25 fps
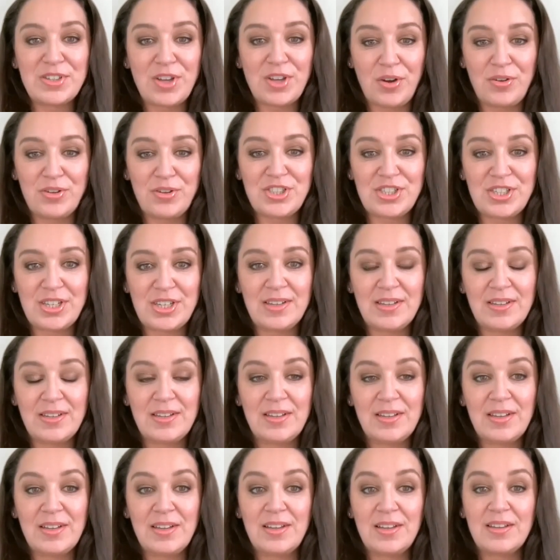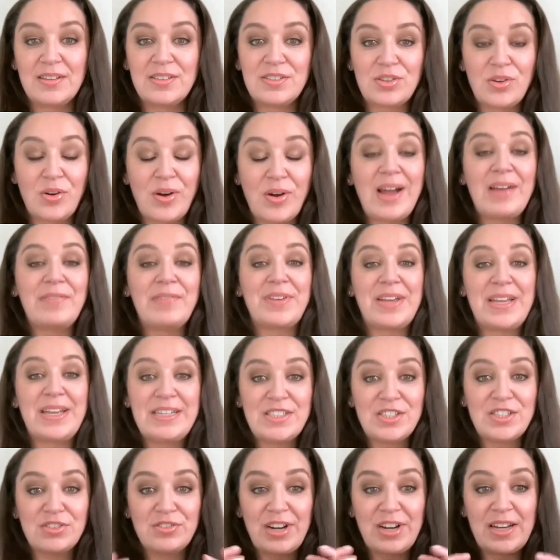coaching. So I've
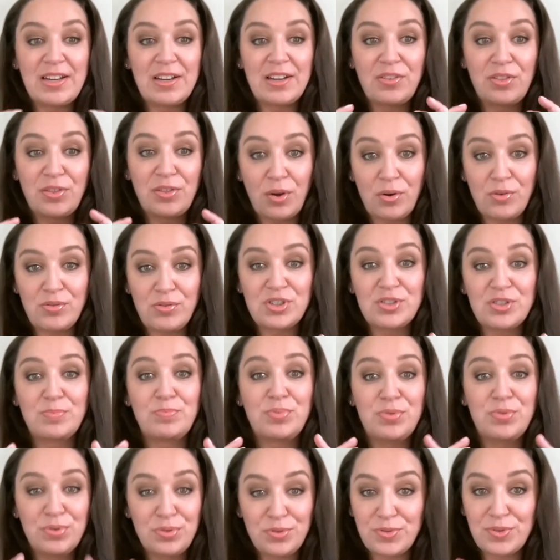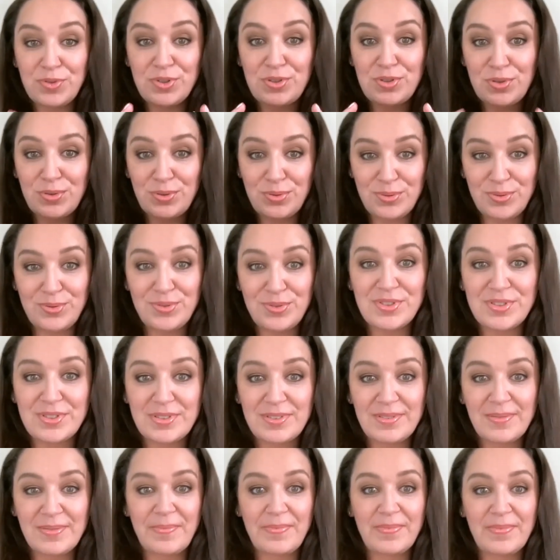integrated those proven tools